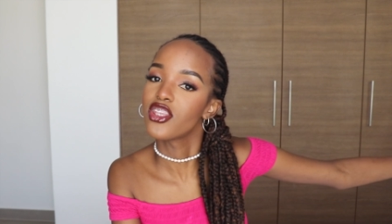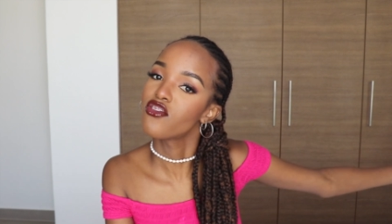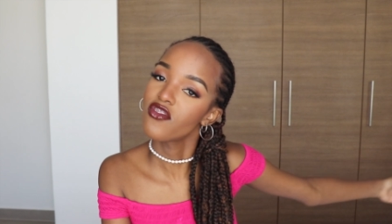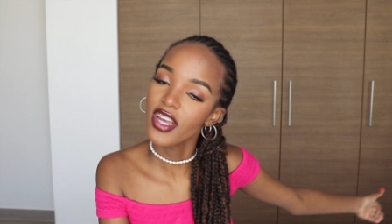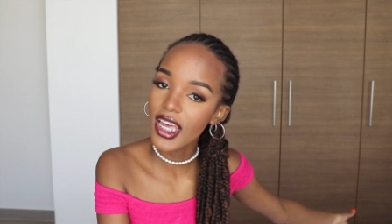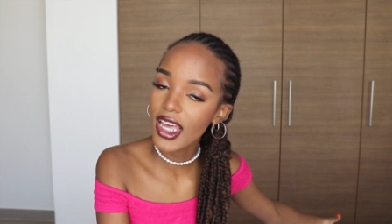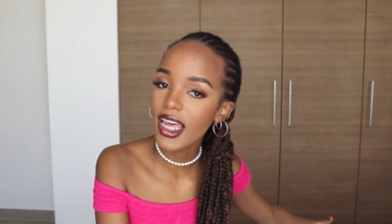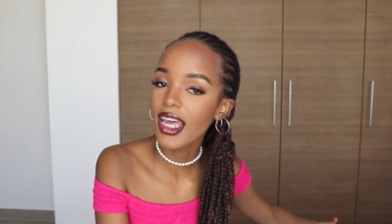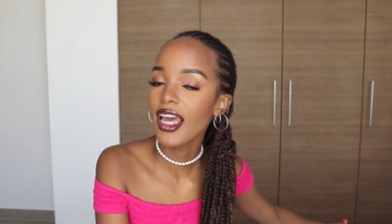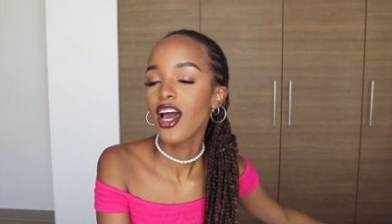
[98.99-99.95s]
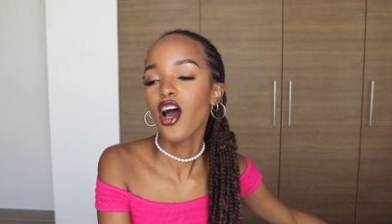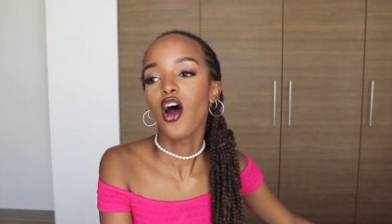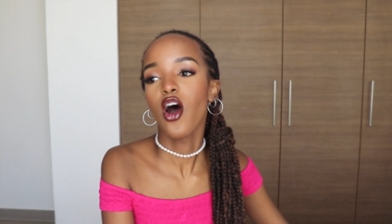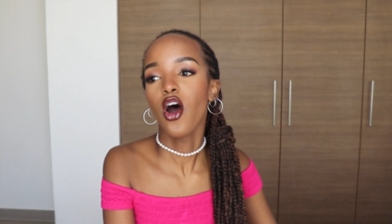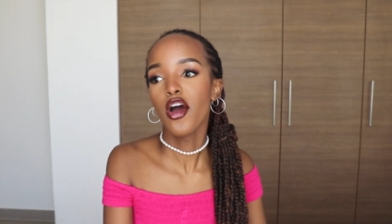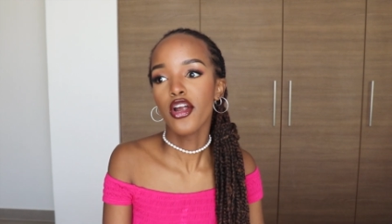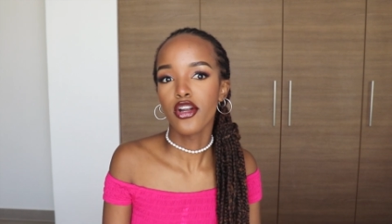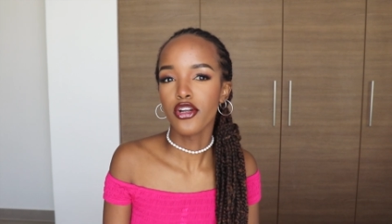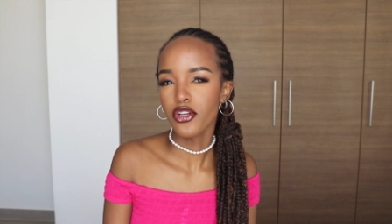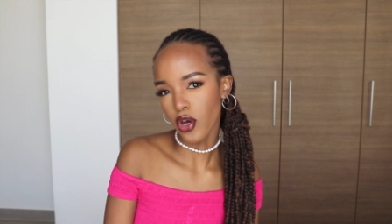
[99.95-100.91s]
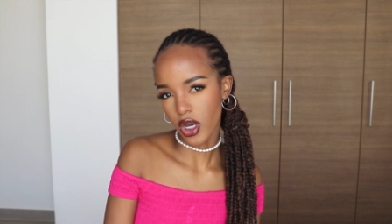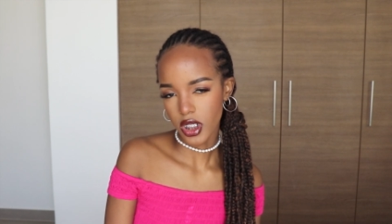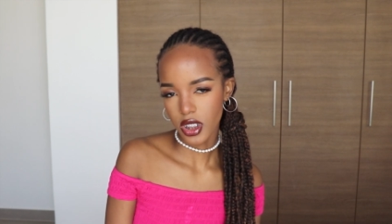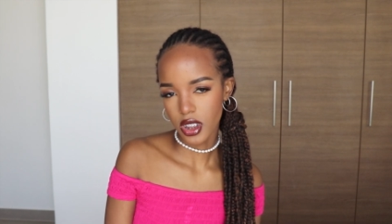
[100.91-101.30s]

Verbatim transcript: three or not